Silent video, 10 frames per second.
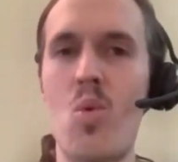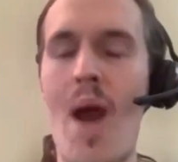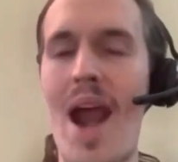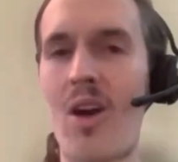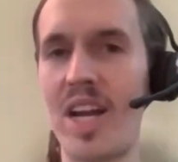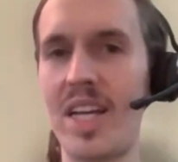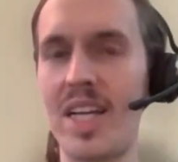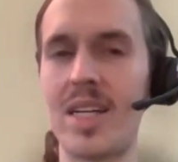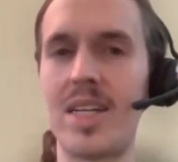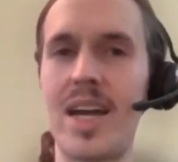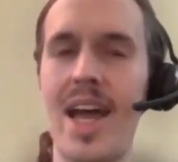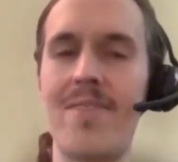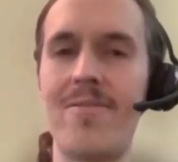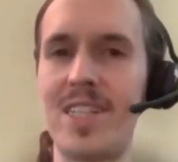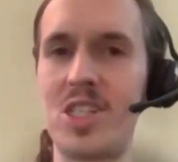wary
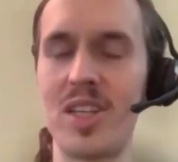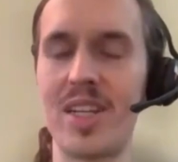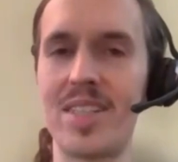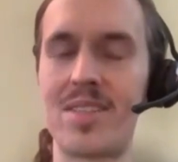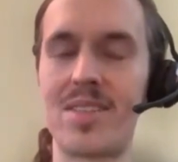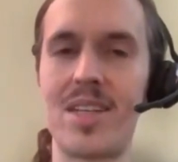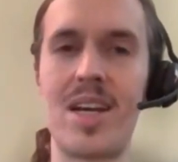and vigilant